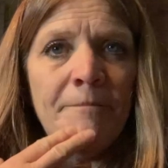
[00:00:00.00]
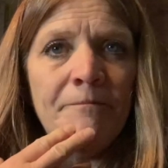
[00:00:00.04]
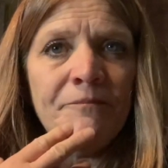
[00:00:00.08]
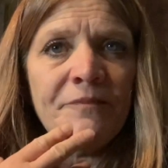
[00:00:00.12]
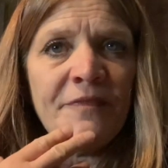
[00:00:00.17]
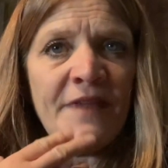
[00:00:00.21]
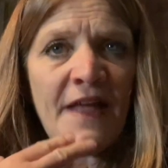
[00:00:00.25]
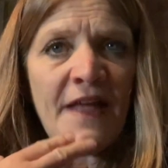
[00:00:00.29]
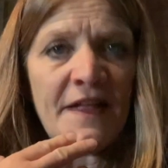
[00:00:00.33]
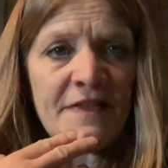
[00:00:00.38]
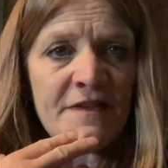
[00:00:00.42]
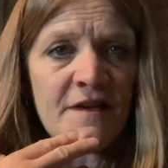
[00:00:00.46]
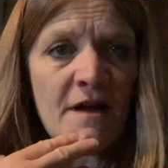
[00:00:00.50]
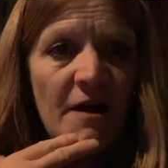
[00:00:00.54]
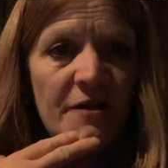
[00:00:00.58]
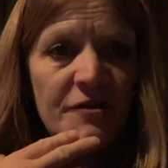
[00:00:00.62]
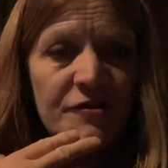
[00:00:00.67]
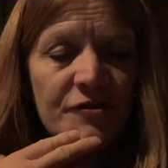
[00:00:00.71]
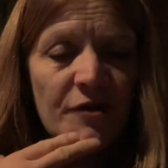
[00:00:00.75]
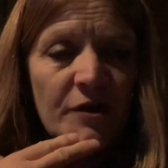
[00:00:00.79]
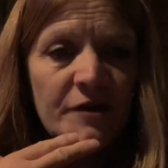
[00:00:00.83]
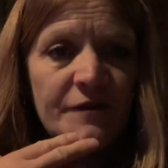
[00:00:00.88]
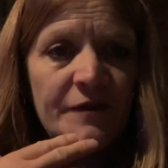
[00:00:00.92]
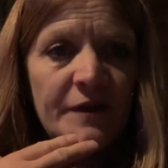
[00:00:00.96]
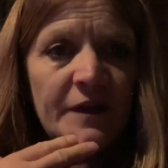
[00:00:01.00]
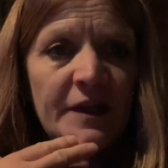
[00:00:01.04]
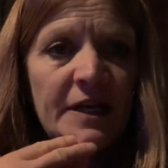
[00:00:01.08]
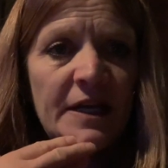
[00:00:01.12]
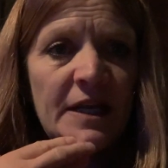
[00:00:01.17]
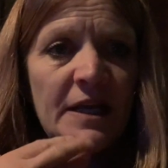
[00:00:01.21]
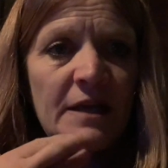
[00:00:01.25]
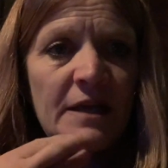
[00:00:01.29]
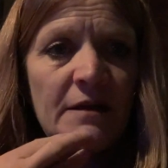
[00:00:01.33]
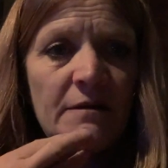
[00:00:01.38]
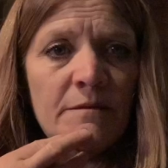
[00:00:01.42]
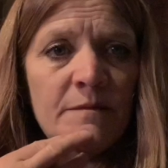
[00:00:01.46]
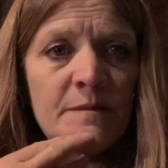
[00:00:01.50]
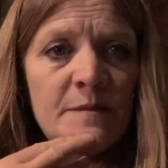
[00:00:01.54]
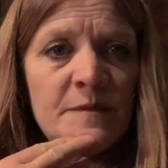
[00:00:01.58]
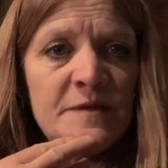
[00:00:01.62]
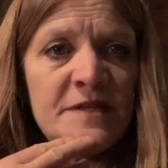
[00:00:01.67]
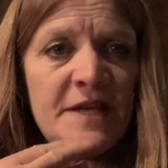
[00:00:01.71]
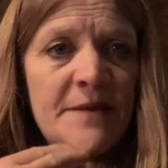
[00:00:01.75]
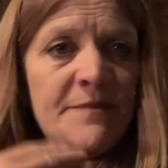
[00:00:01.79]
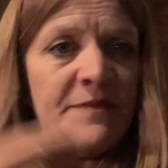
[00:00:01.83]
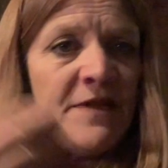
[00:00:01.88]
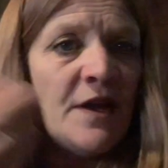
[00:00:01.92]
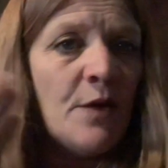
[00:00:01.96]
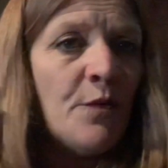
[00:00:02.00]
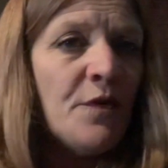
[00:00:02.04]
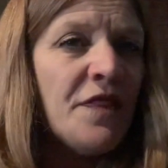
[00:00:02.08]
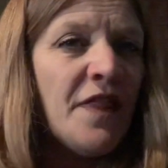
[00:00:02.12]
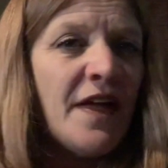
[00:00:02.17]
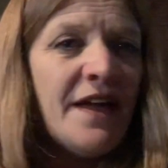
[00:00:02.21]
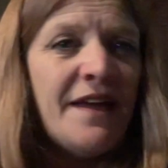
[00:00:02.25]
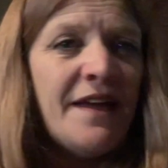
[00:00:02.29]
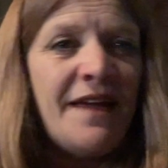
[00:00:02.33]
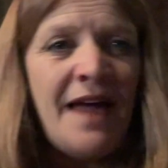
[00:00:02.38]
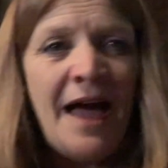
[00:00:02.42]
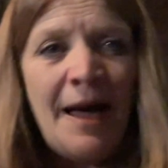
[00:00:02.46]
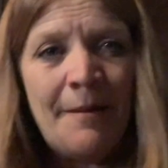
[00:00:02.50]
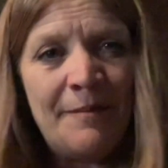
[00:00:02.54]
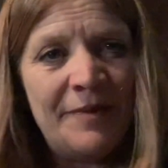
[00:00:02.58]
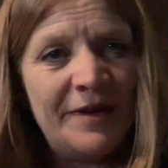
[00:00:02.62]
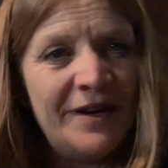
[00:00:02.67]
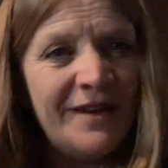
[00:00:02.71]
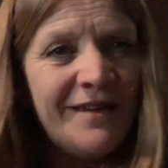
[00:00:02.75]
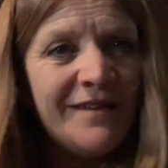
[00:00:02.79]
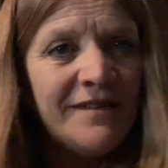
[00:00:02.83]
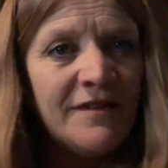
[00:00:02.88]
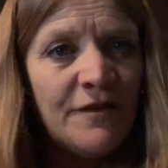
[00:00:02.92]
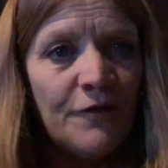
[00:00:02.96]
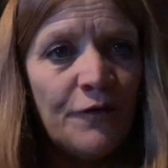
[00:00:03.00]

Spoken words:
That's construct validity. Same thing with like happiness.